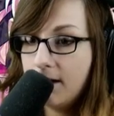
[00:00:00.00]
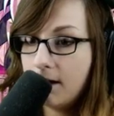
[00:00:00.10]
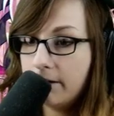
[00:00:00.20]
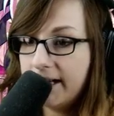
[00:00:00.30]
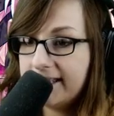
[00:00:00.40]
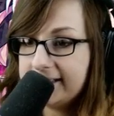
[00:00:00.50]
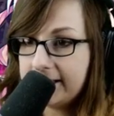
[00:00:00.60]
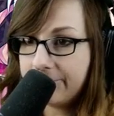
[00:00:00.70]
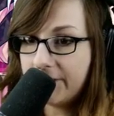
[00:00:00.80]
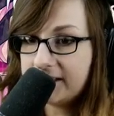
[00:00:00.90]
Alright, this is
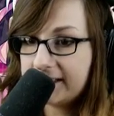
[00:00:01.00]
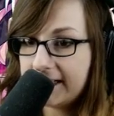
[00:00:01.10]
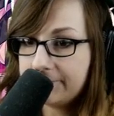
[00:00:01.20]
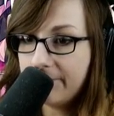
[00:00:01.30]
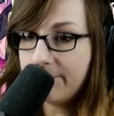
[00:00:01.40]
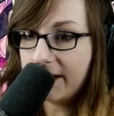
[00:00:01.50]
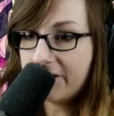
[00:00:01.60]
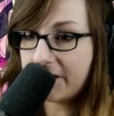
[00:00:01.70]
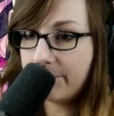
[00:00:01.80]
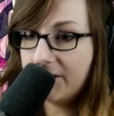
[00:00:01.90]
the first successful
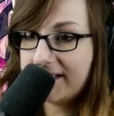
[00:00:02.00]
marriage I put